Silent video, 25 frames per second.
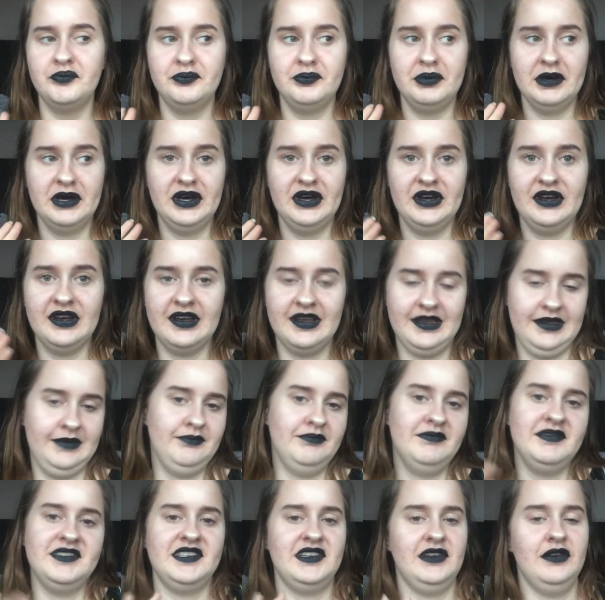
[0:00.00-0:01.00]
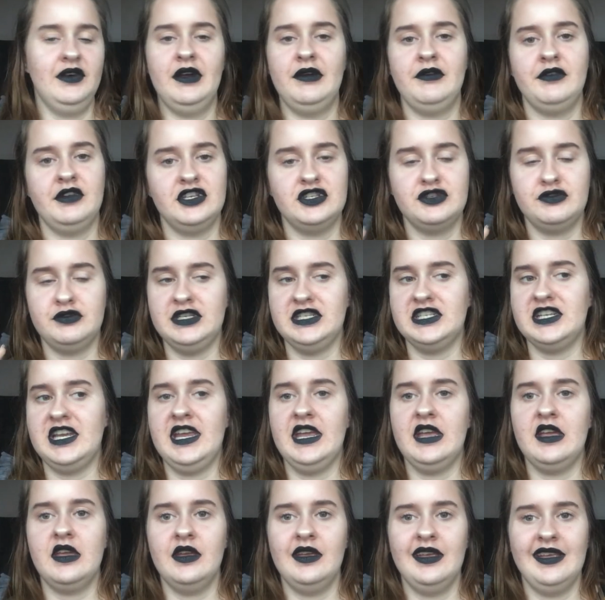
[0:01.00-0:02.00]
But I'm still having to
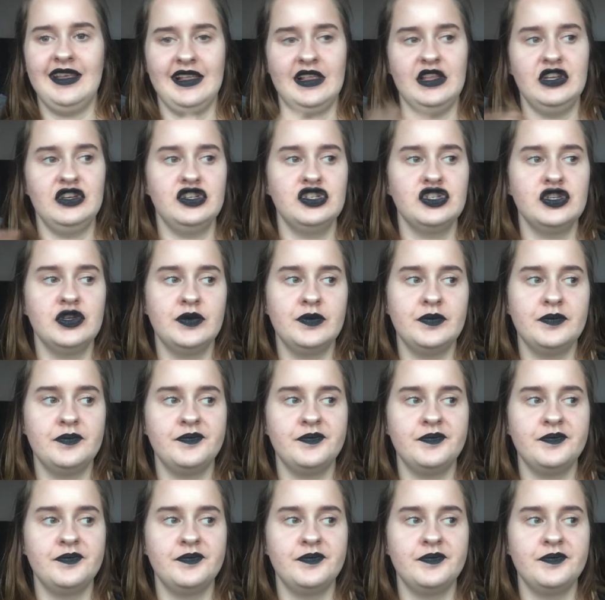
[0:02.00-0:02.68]
retake English.